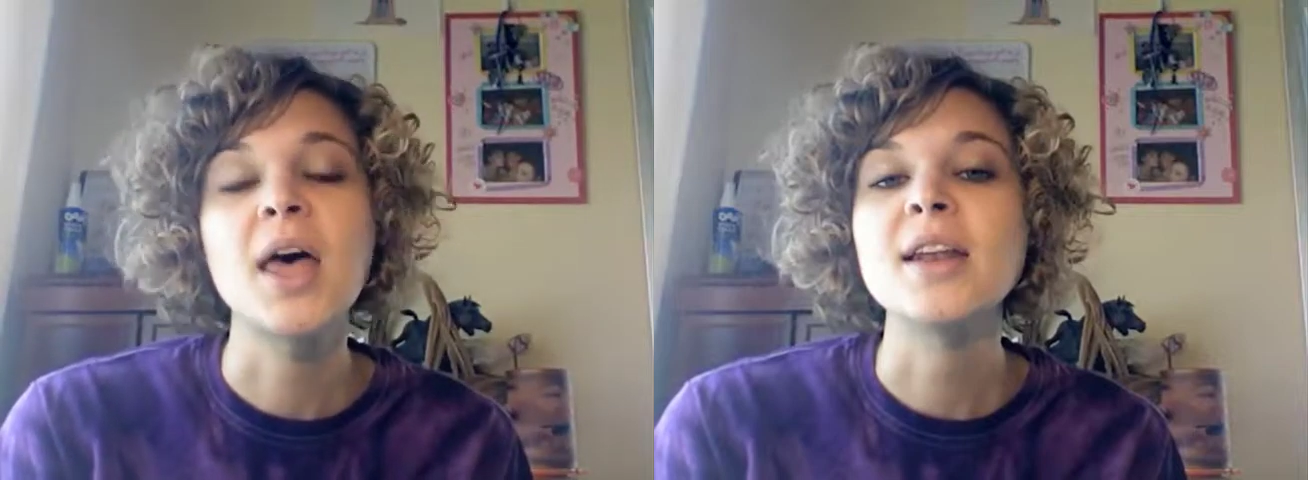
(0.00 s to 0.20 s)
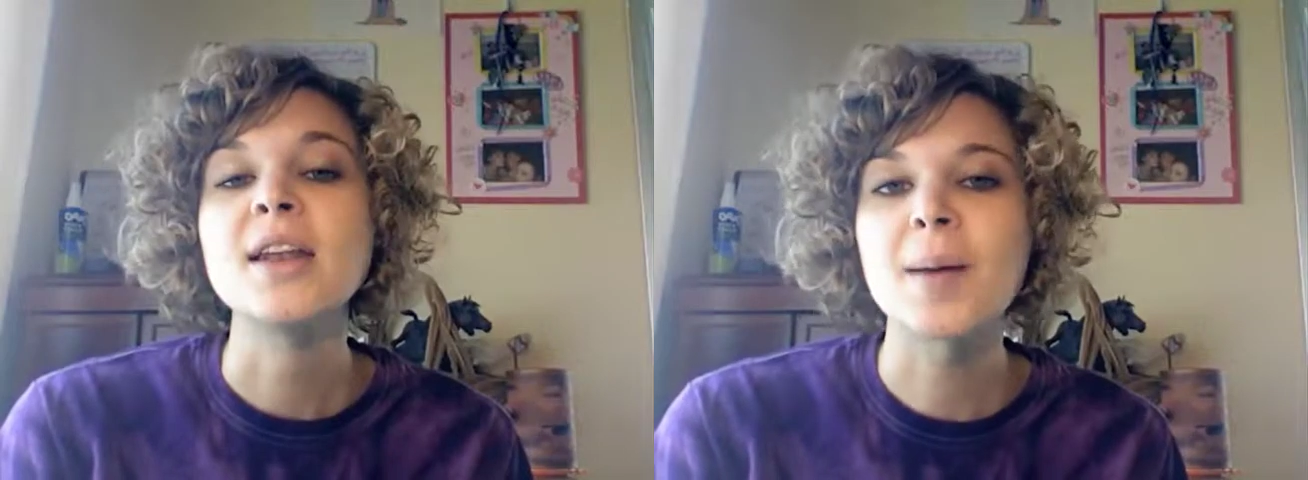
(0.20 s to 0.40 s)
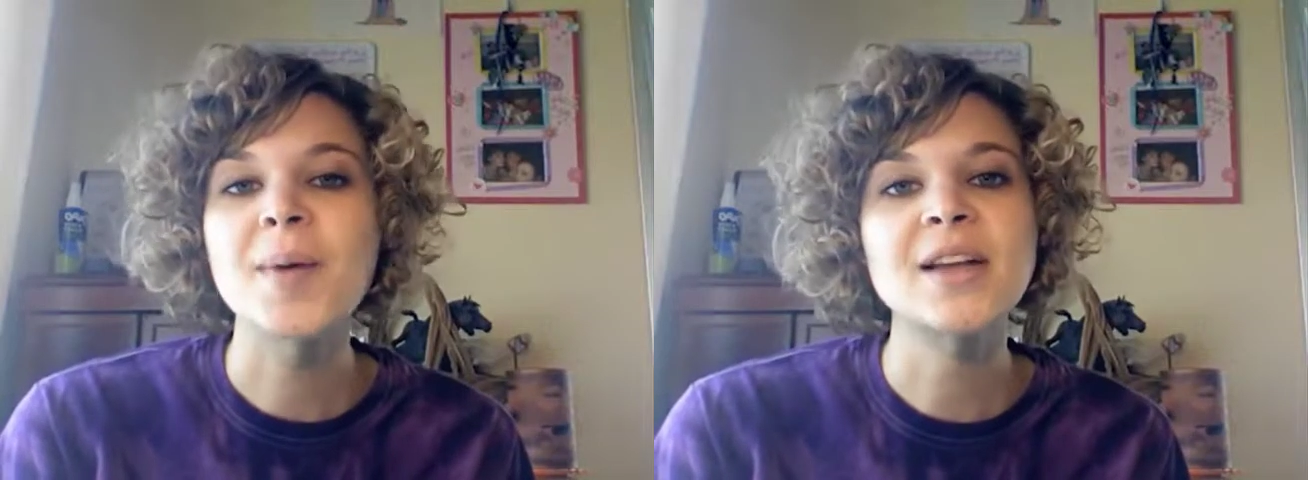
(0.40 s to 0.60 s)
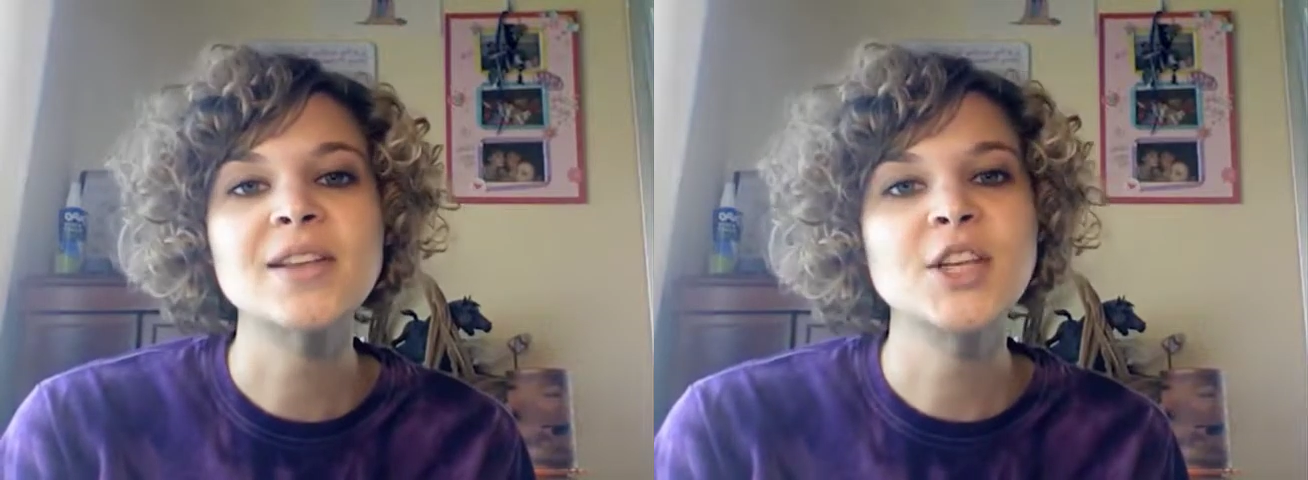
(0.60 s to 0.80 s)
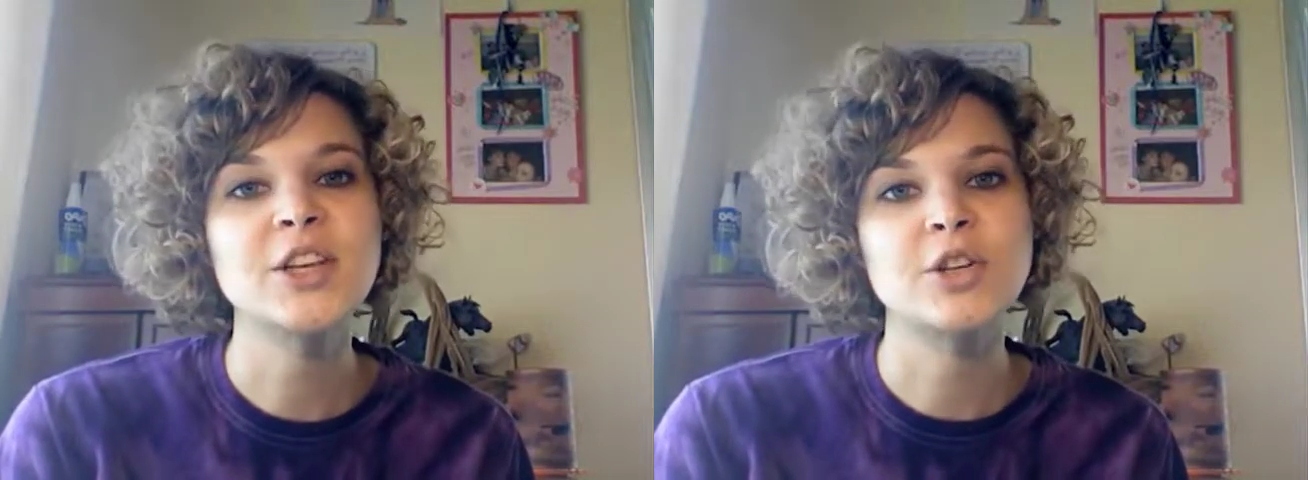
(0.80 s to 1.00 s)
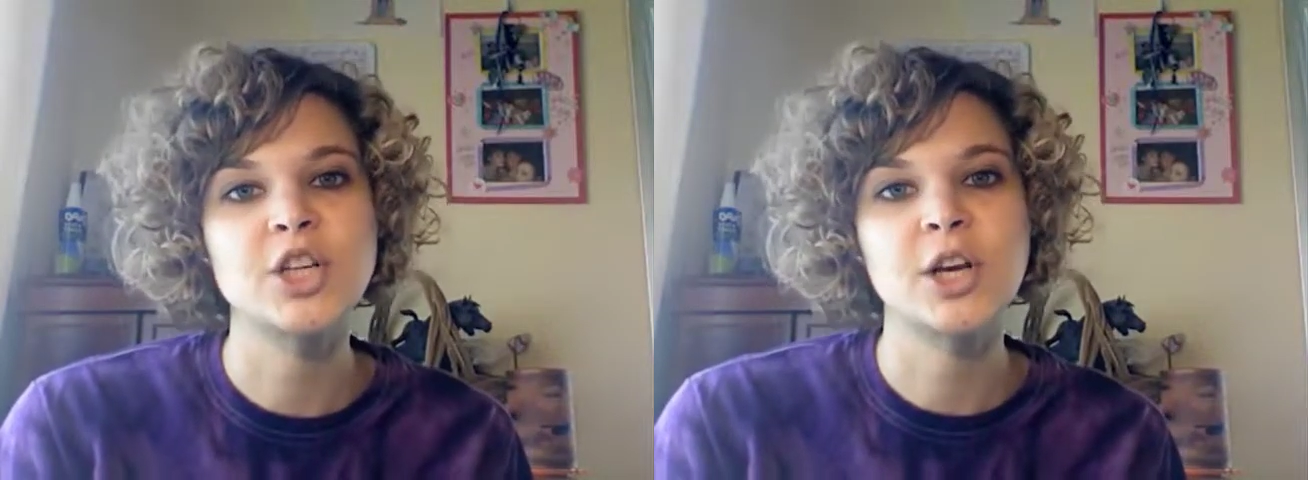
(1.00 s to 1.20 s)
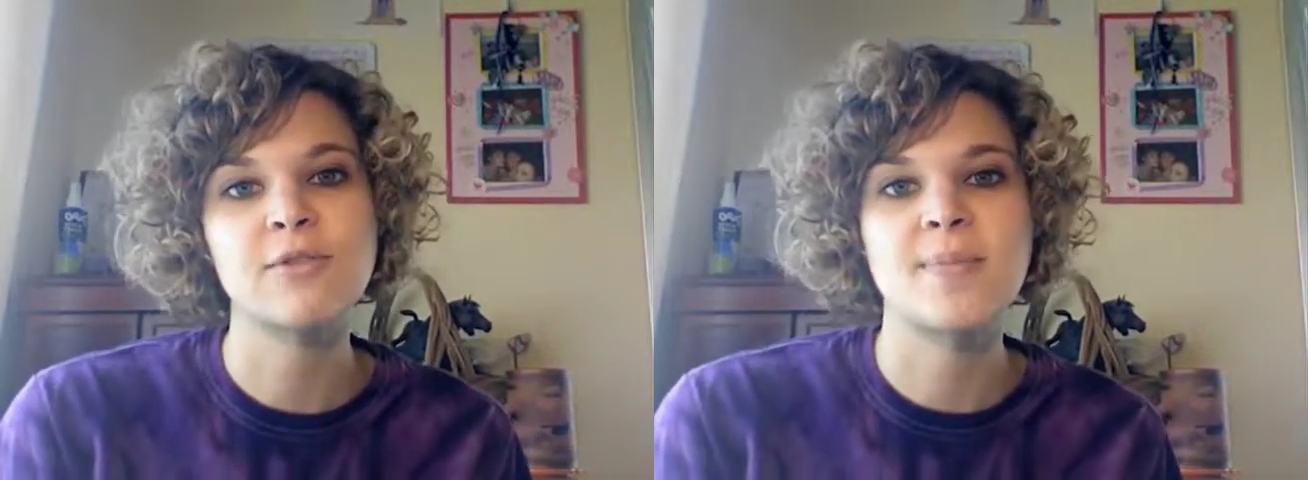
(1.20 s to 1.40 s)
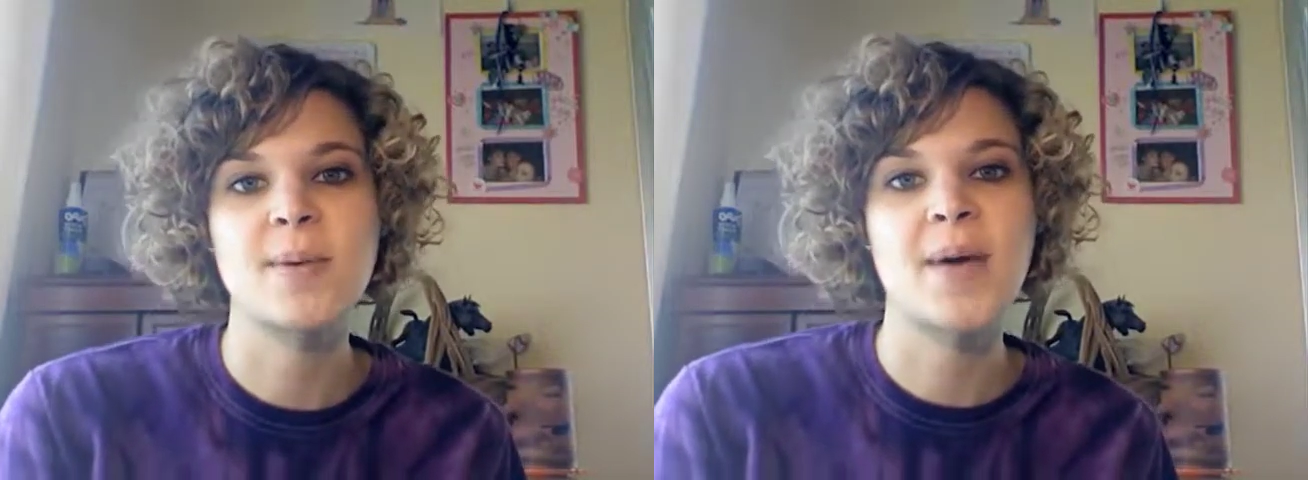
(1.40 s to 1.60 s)
Now back to you, Jill
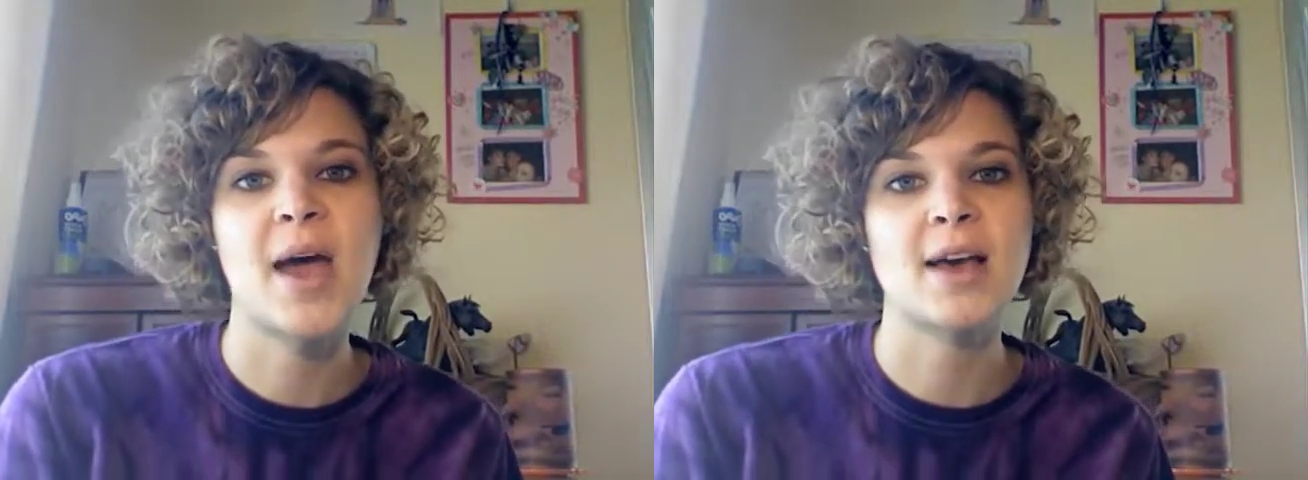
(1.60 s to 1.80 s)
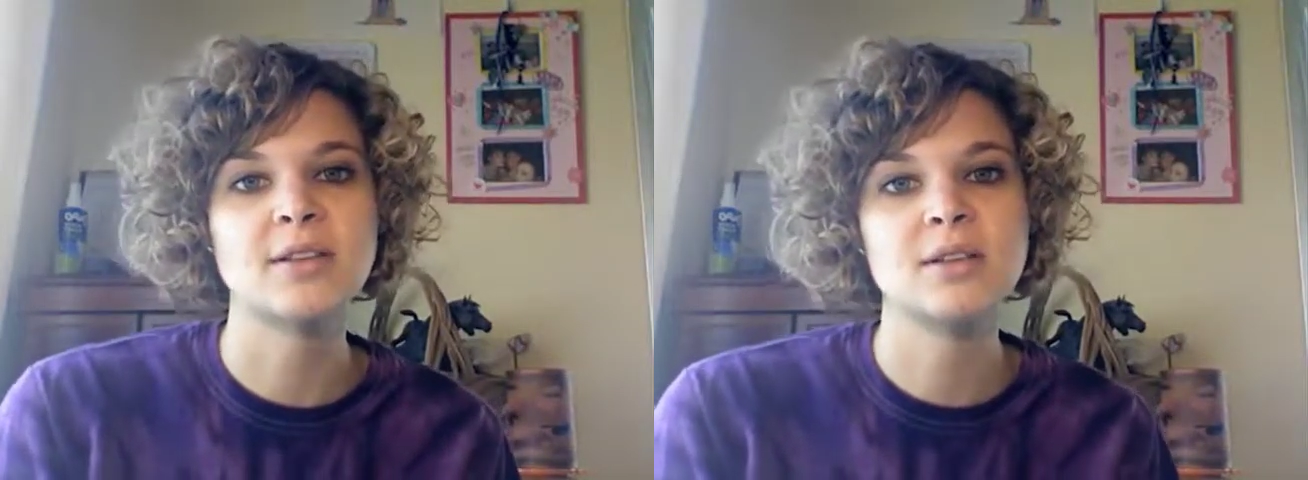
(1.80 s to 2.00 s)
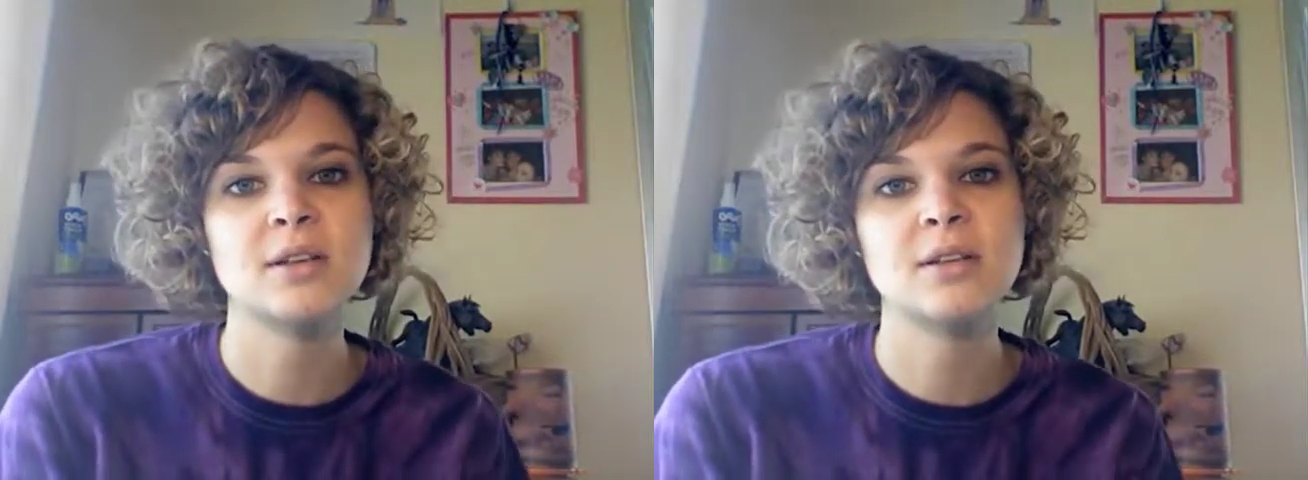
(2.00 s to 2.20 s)
from the past.